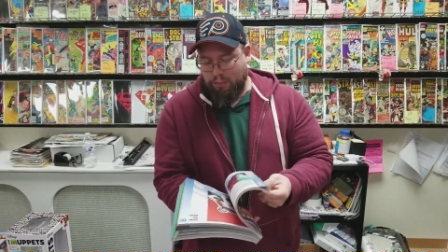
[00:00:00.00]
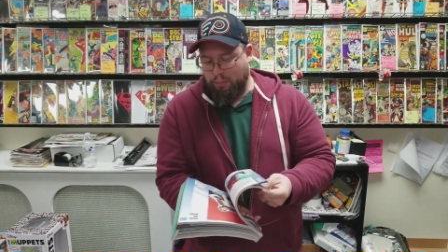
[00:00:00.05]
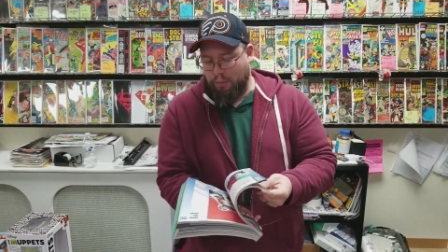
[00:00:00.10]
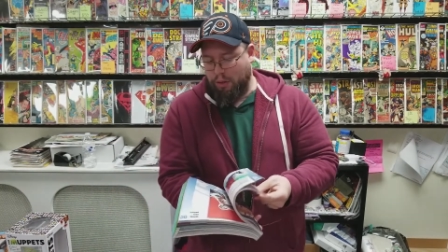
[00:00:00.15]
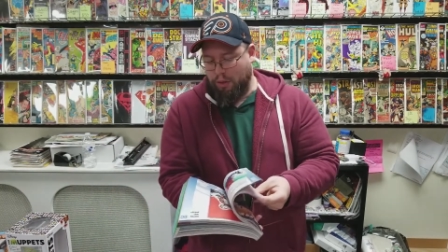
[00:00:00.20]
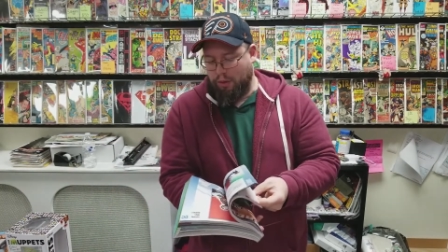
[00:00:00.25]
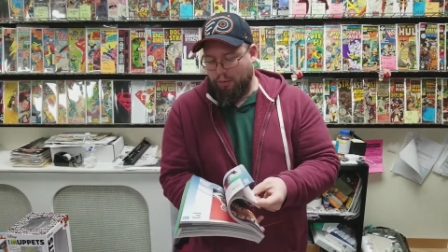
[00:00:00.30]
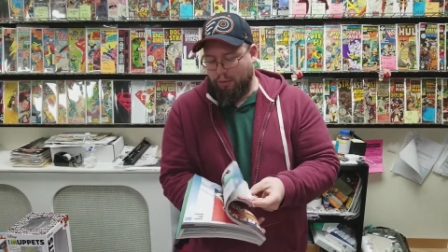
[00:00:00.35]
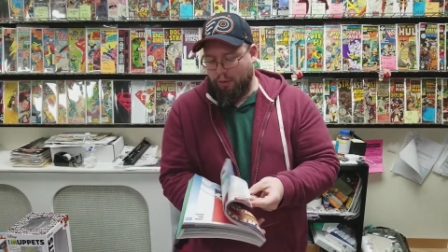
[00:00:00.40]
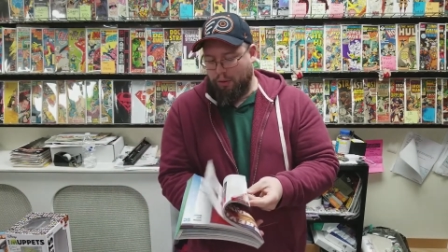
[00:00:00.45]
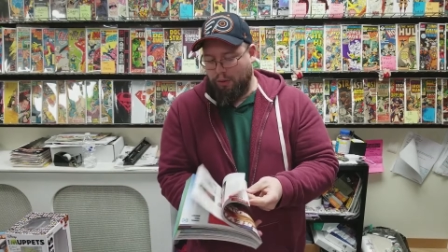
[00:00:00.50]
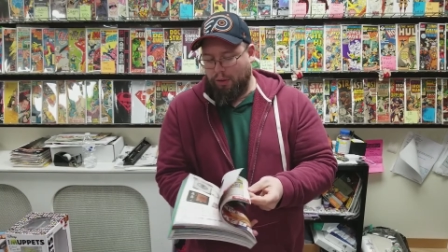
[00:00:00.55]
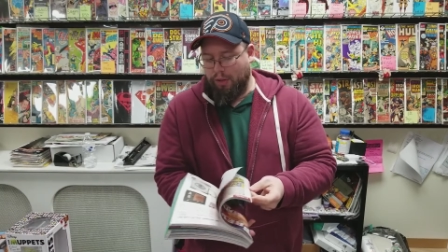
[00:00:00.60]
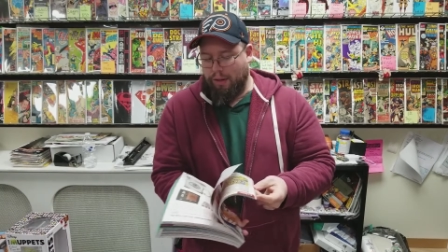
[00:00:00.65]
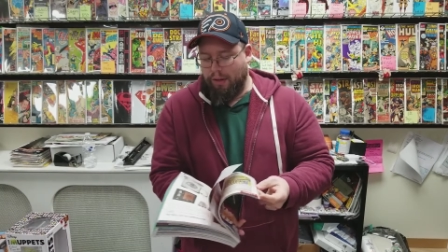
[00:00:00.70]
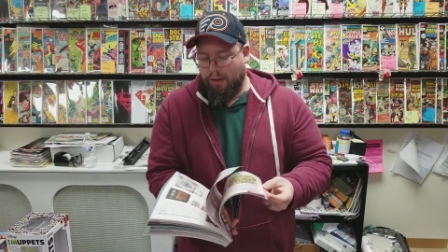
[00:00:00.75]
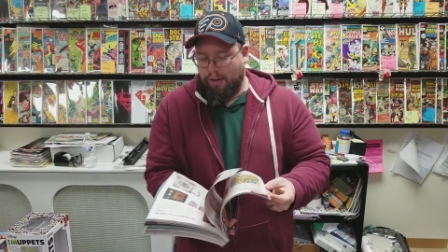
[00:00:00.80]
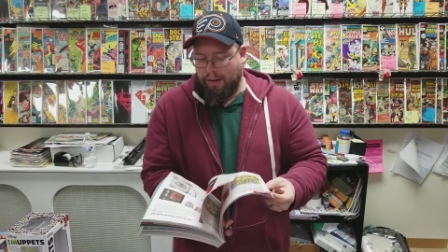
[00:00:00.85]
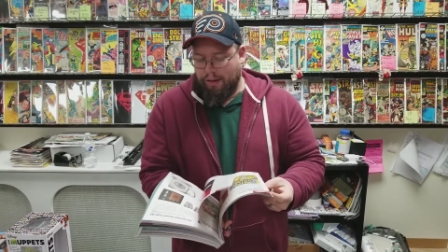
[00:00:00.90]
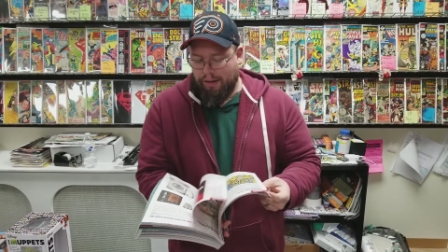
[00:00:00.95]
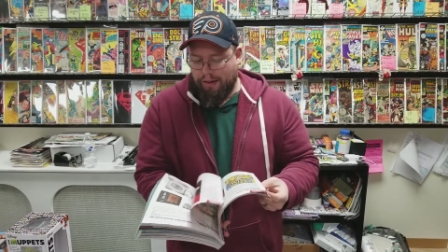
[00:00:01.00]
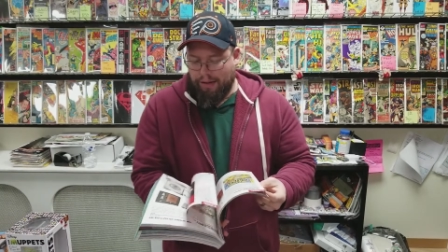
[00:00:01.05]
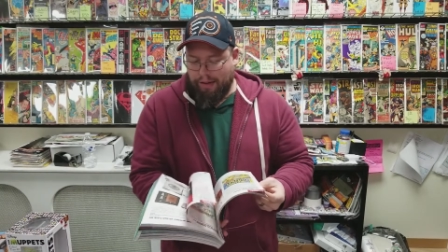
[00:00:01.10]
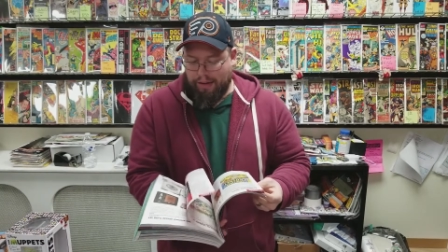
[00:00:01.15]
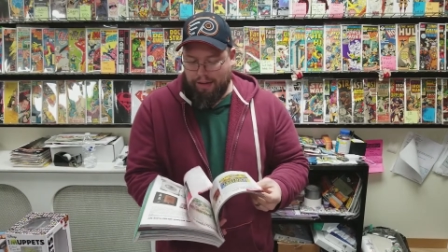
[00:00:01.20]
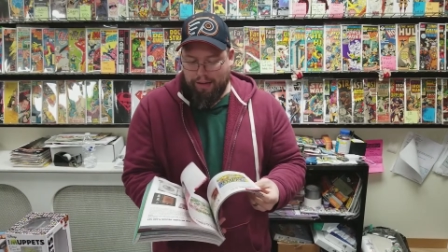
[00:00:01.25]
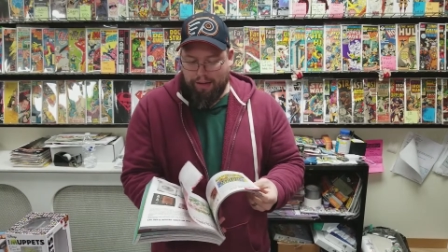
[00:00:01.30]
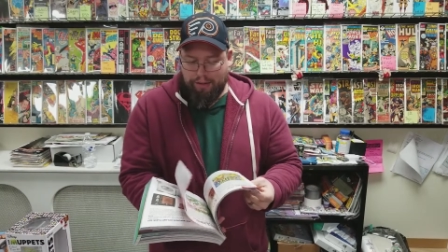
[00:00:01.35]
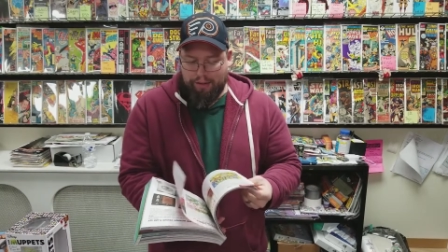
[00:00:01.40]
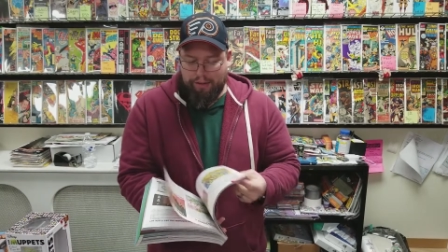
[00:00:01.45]
Marvel.
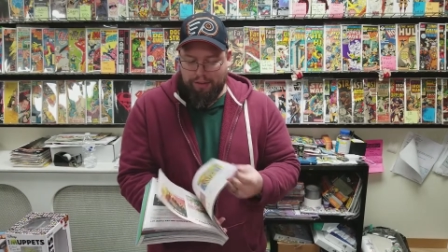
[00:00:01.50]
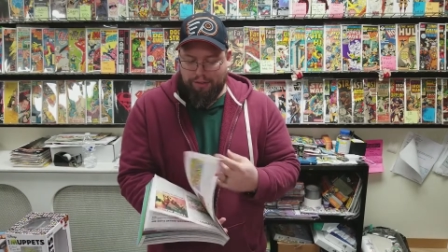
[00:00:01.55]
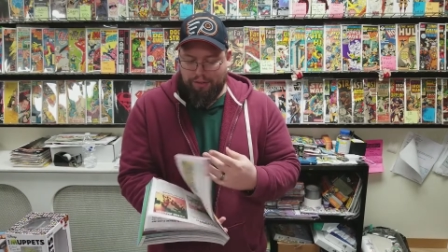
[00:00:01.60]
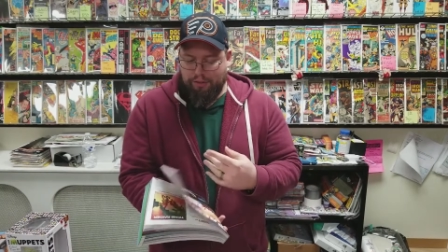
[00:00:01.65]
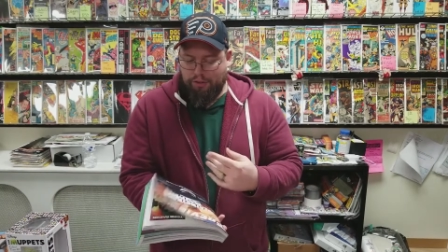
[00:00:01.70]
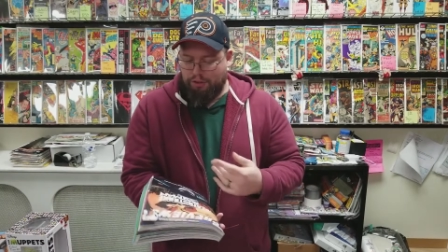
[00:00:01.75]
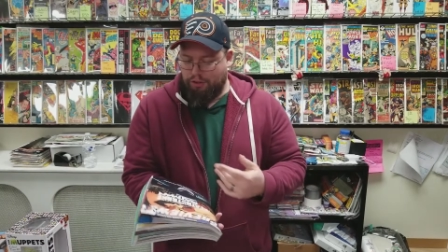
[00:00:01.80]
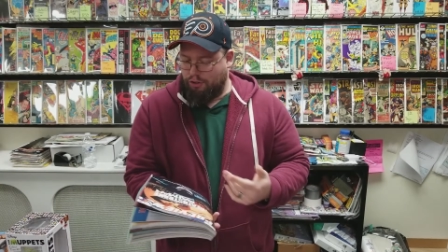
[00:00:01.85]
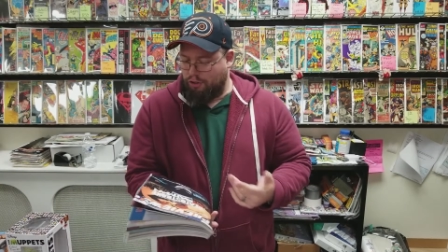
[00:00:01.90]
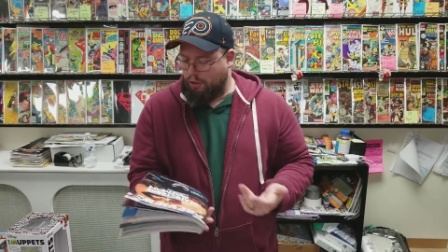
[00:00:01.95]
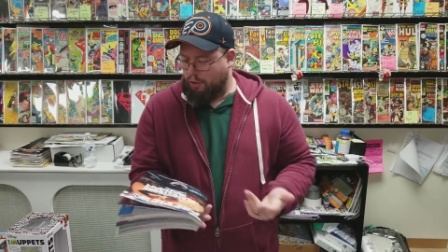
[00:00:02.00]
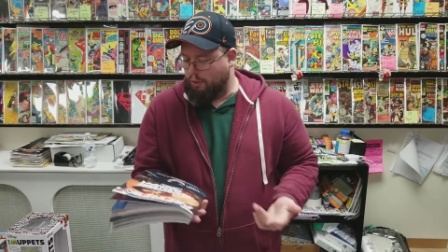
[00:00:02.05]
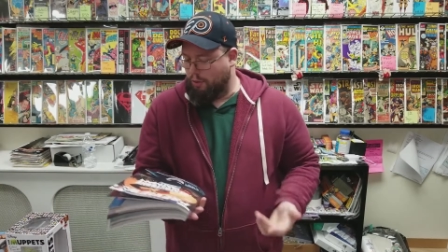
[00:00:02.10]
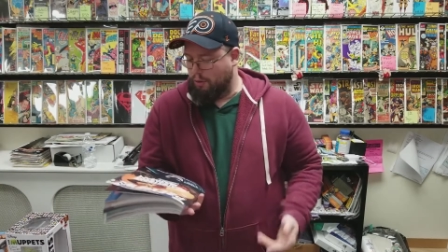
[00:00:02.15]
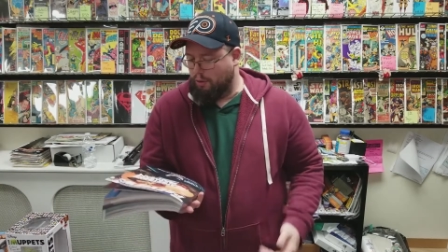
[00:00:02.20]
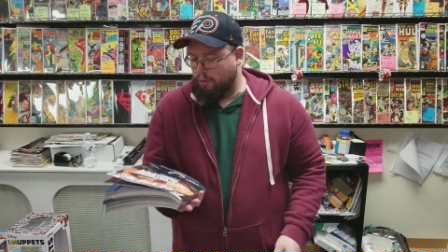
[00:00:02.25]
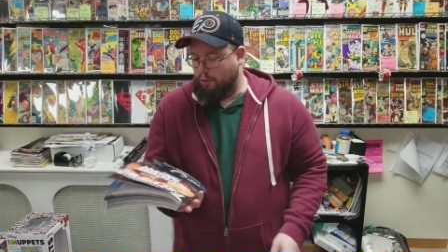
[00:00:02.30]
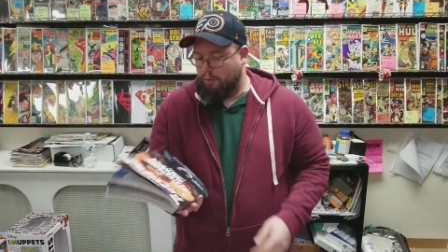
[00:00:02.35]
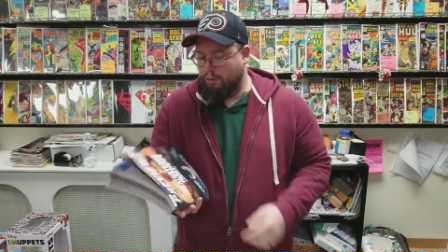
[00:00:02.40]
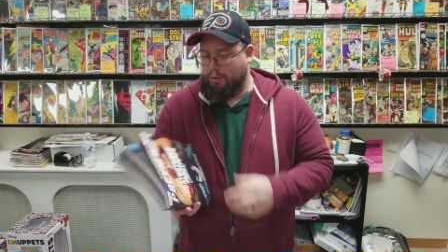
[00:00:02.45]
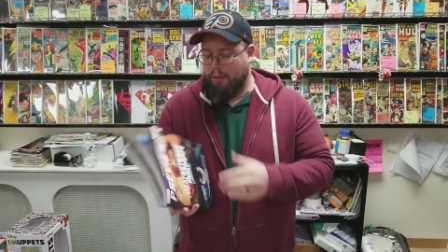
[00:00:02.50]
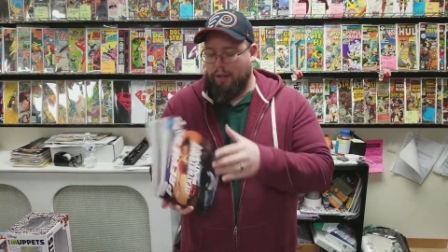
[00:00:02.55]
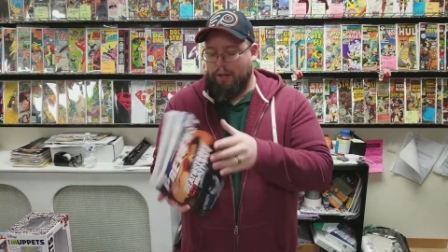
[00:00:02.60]
And let's just show you